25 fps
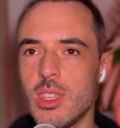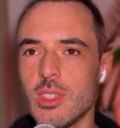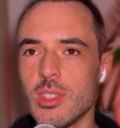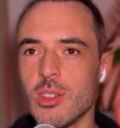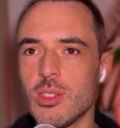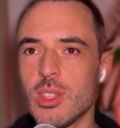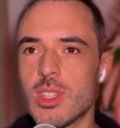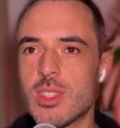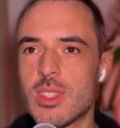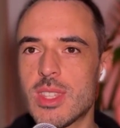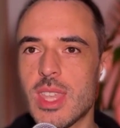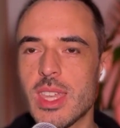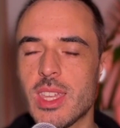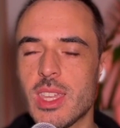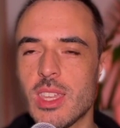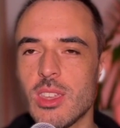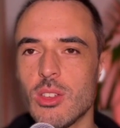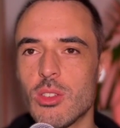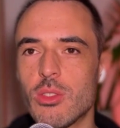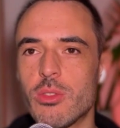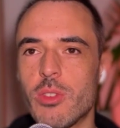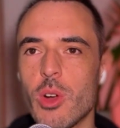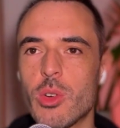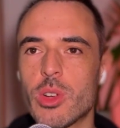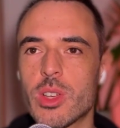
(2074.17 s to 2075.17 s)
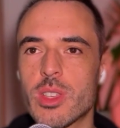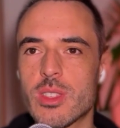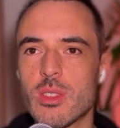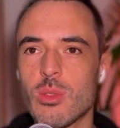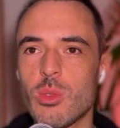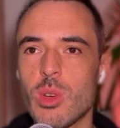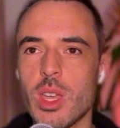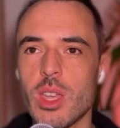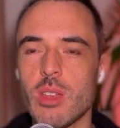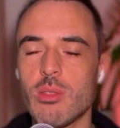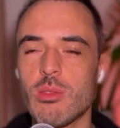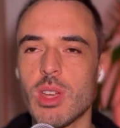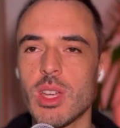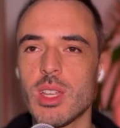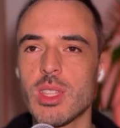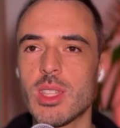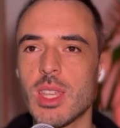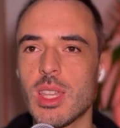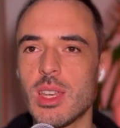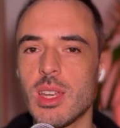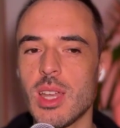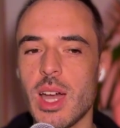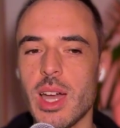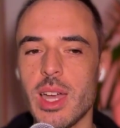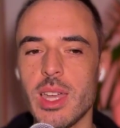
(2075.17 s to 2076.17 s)
that's taking your focus away, right?
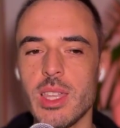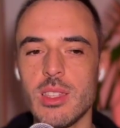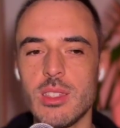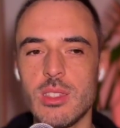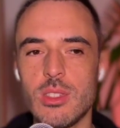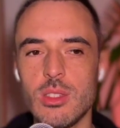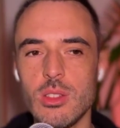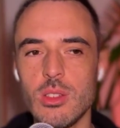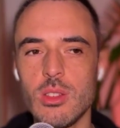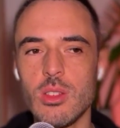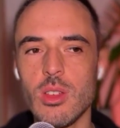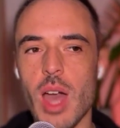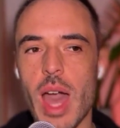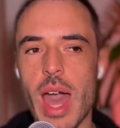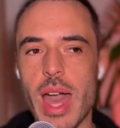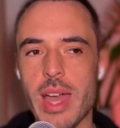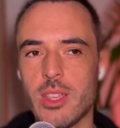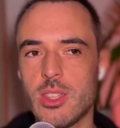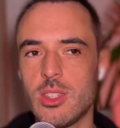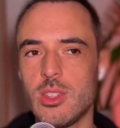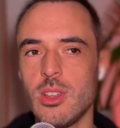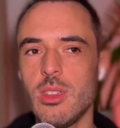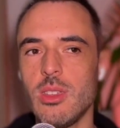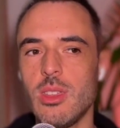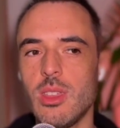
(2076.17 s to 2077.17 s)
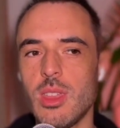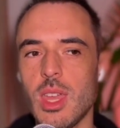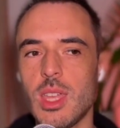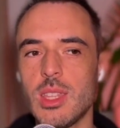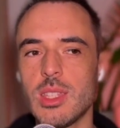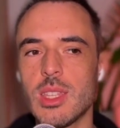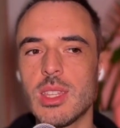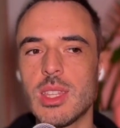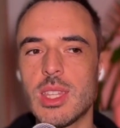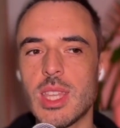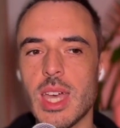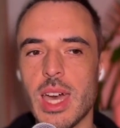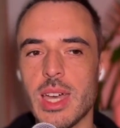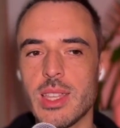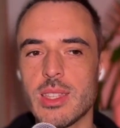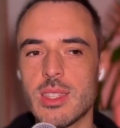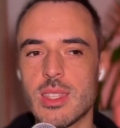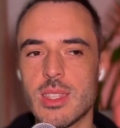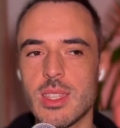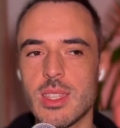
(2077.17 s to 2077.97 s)
And I do actually think that that's